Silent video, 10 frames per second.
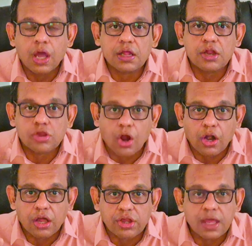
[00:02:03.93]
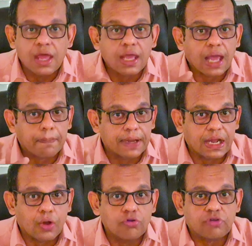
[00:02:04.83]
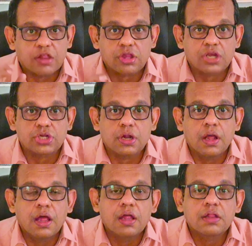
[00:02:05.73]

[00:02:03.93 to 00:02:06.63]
it is called as a capital account transaction.